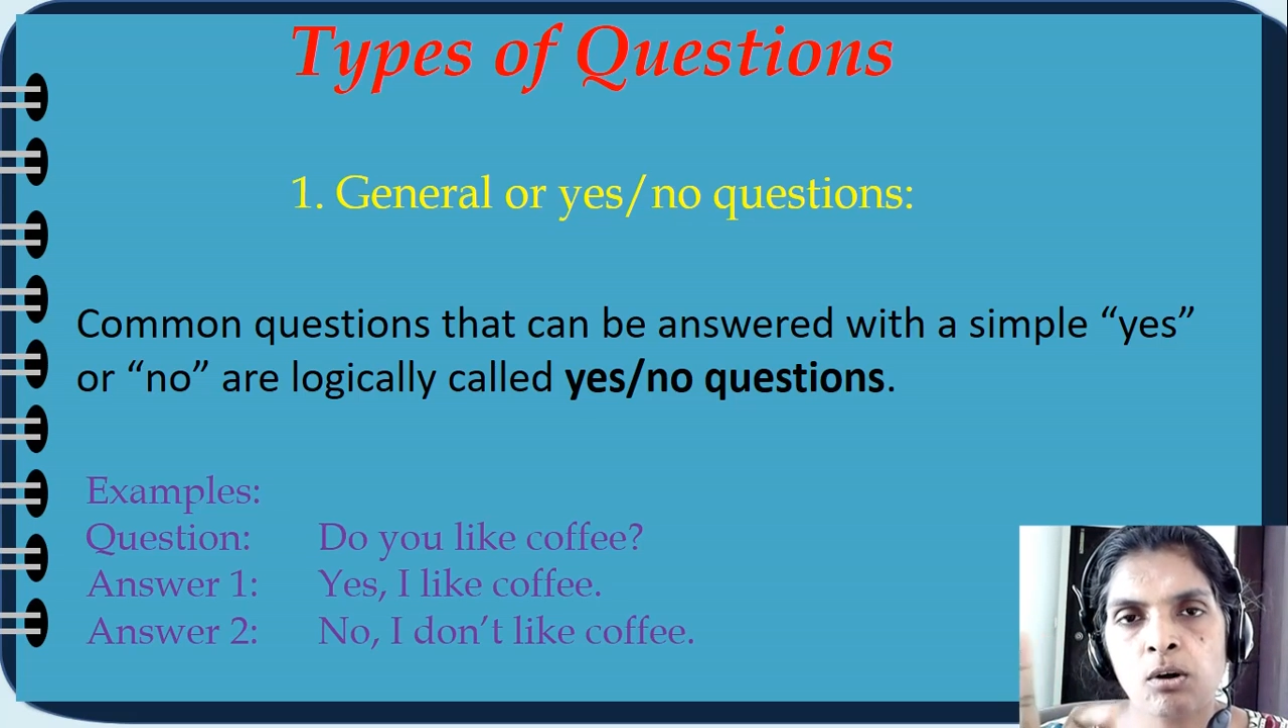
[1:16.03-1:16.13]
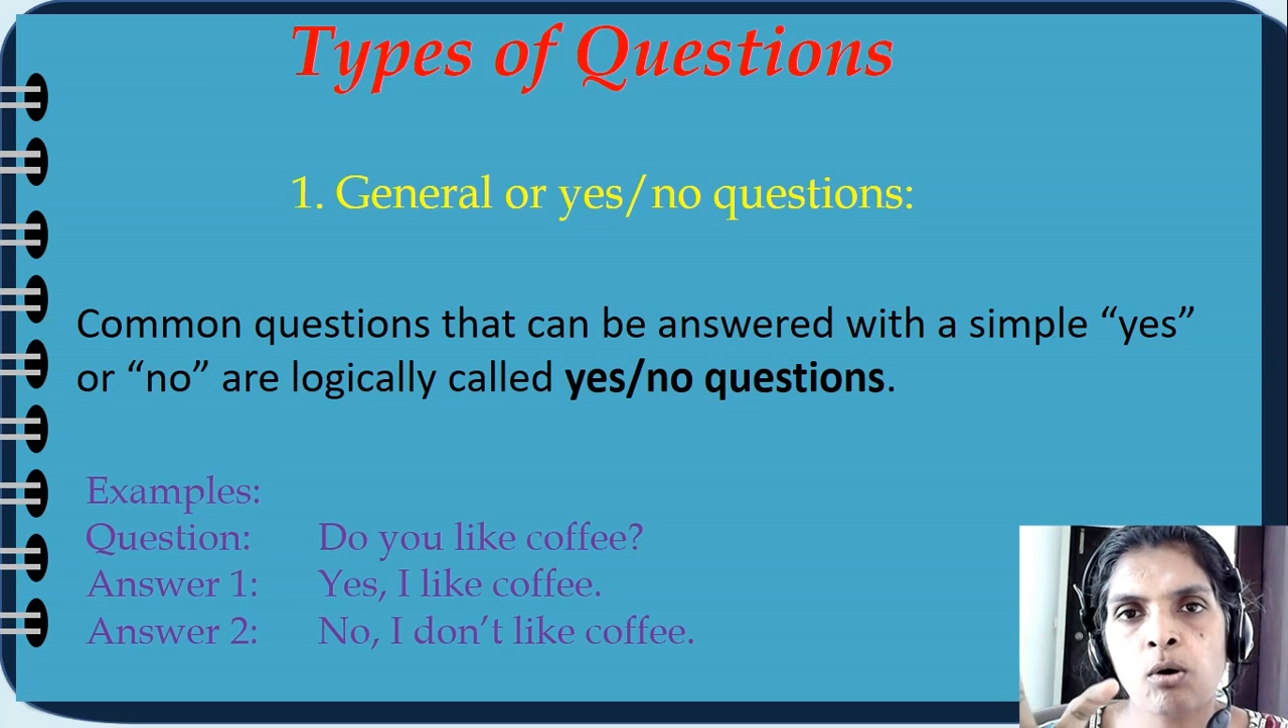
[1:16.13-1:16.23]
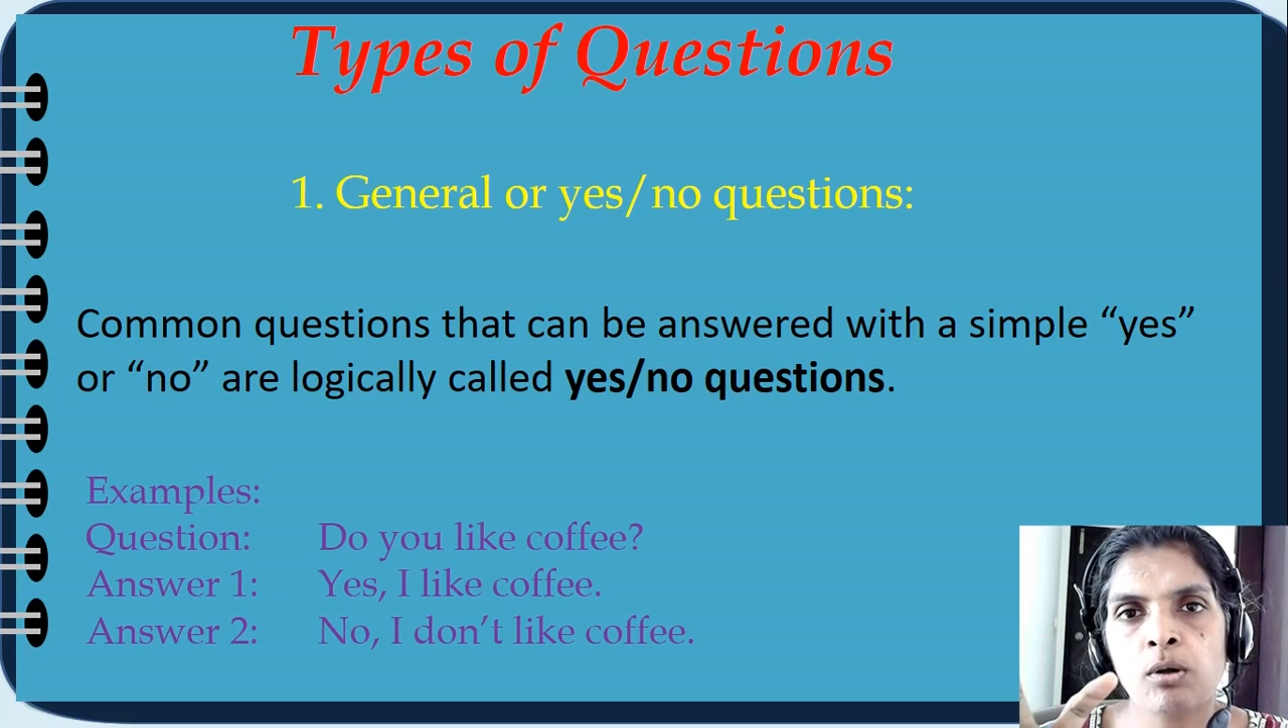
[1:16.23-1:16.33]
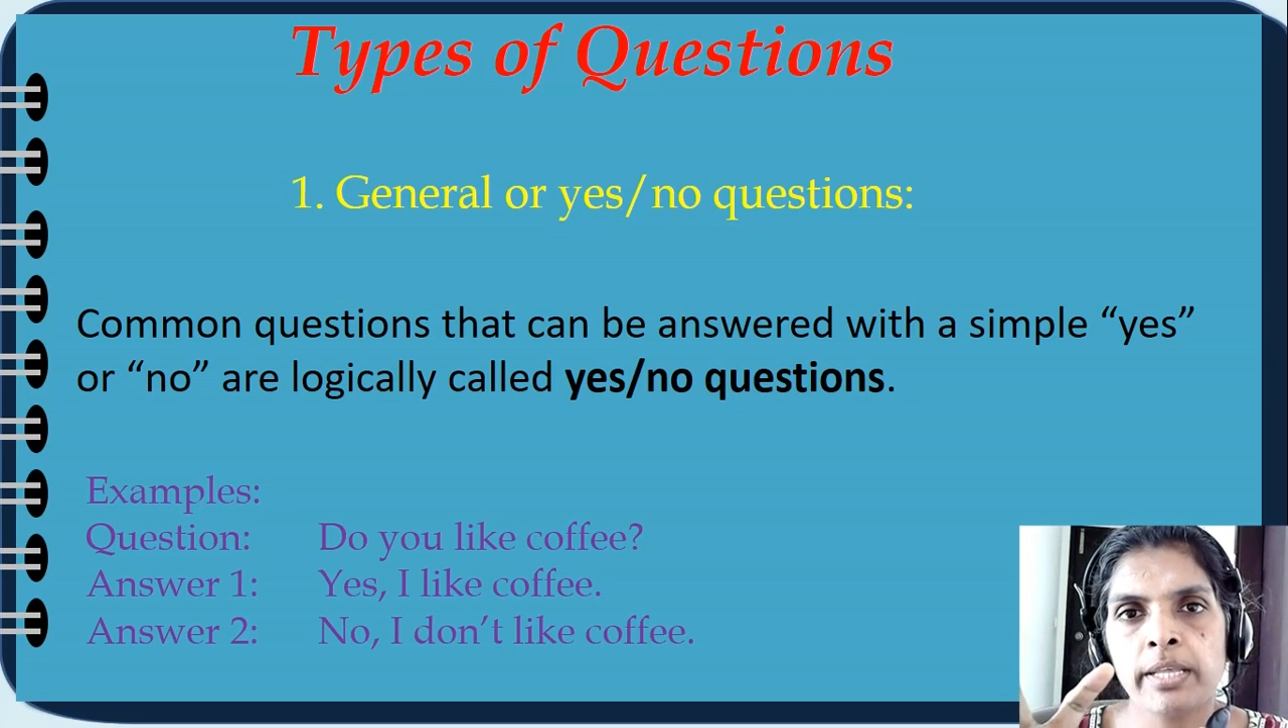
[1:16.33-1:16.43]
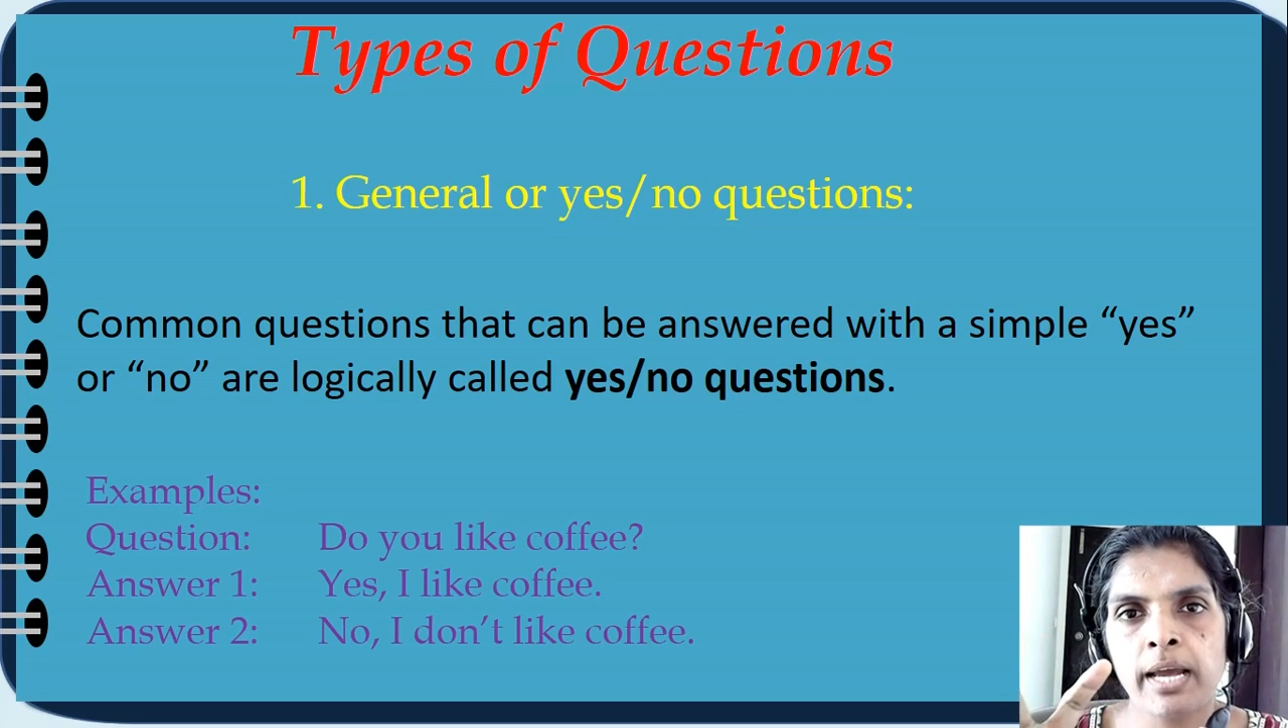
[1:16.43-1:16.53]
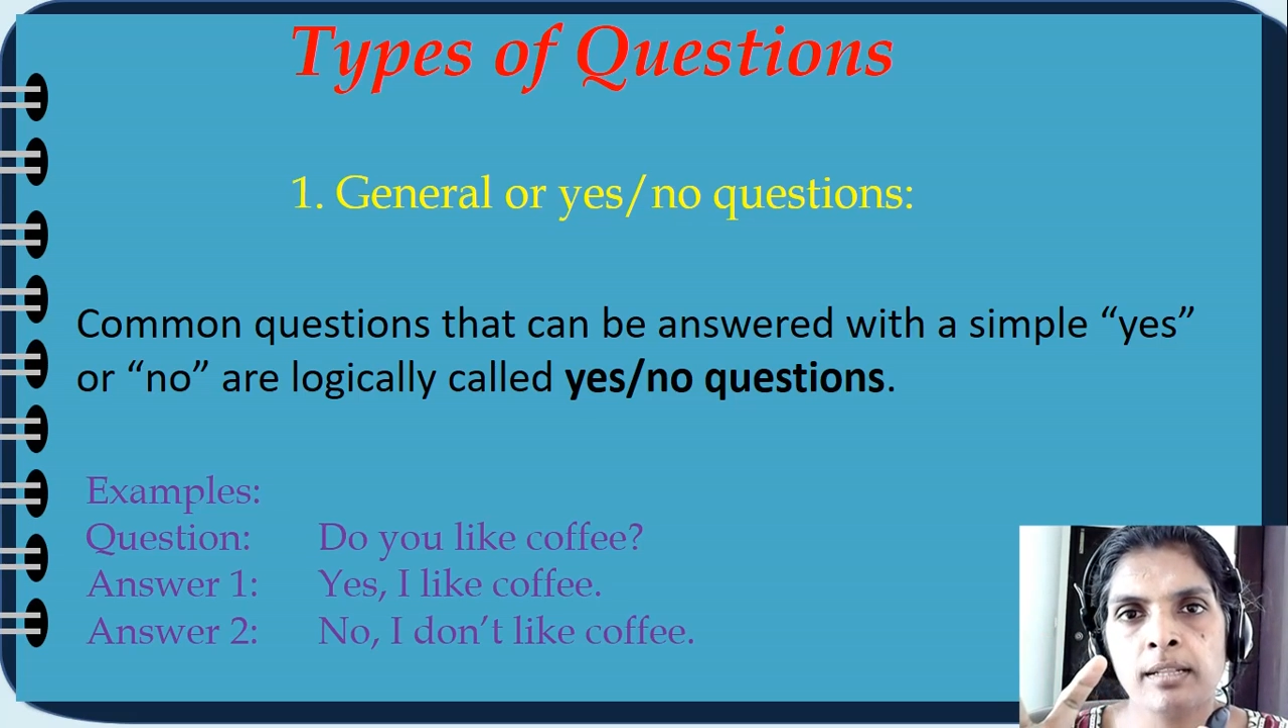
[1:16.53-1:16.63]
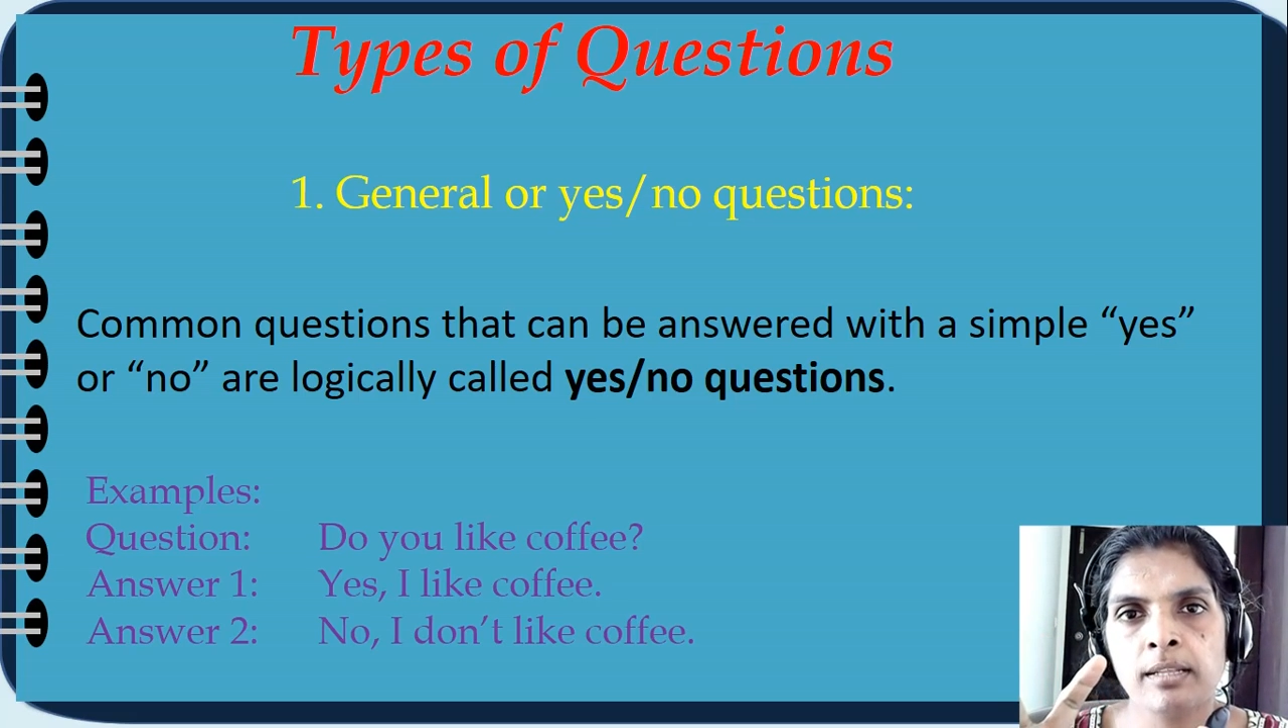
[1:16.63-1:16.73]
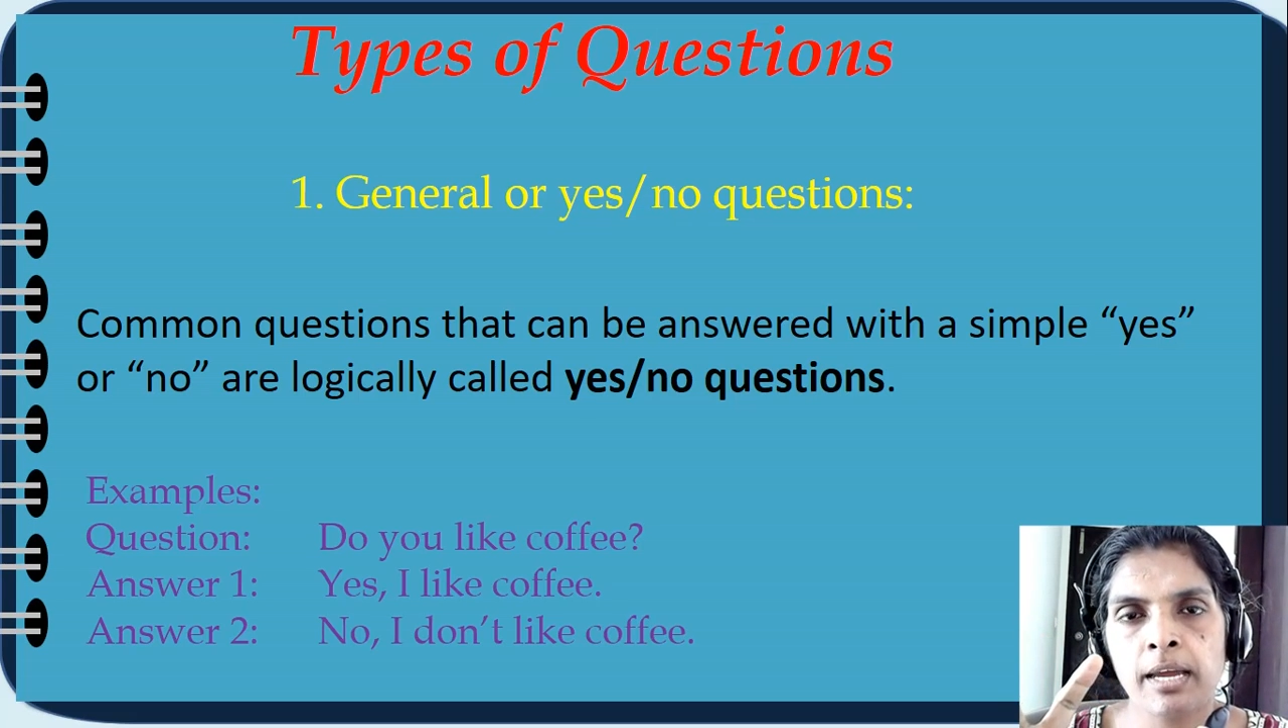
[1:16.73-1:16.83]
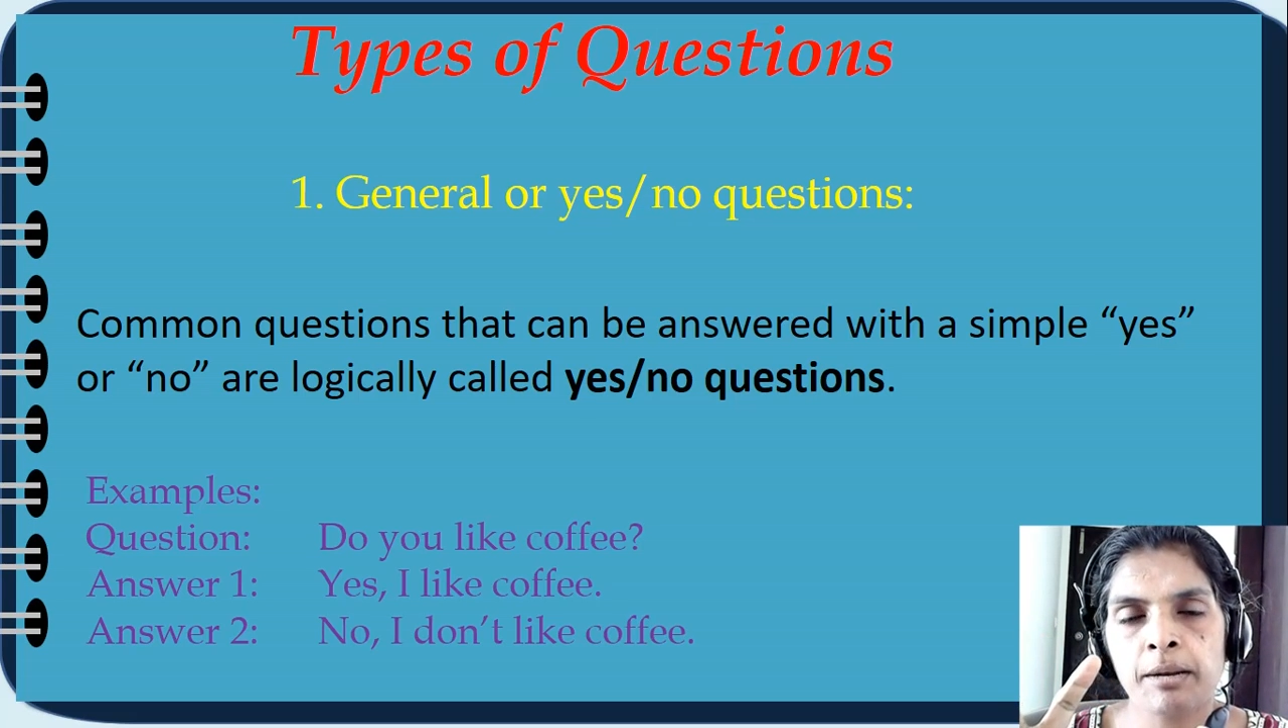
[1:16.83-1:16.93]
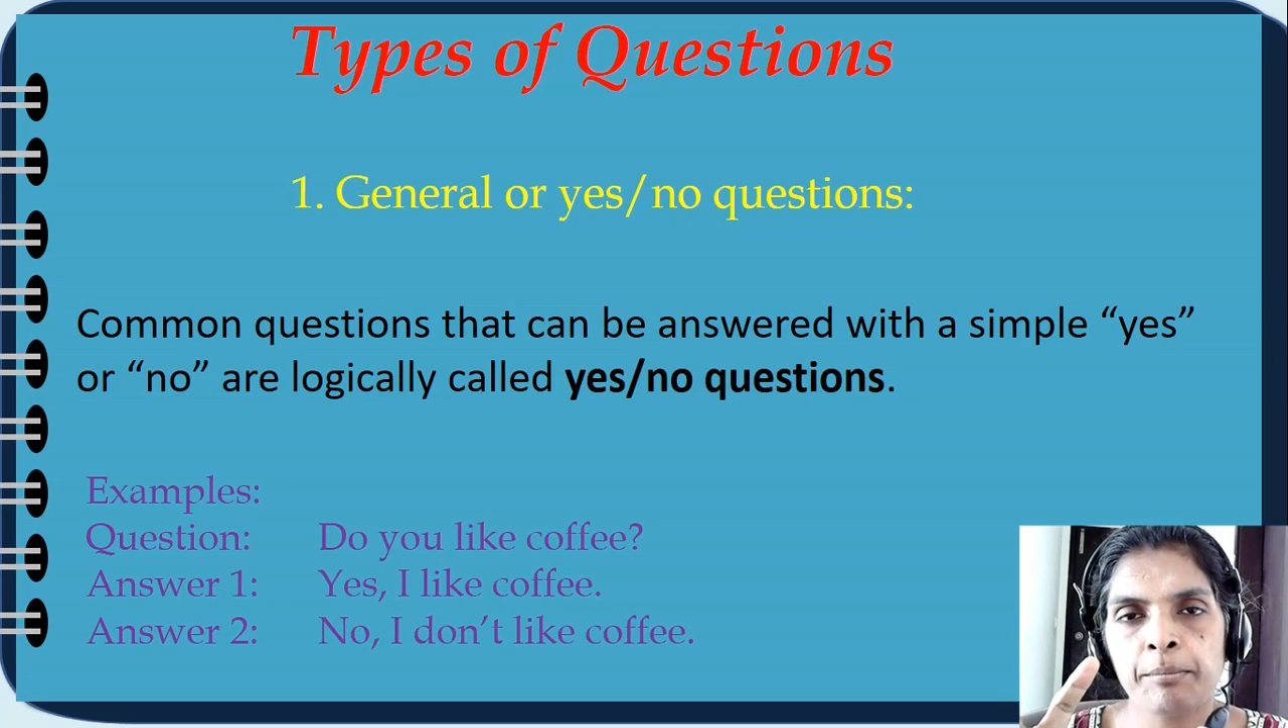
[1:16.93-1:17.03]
or the other can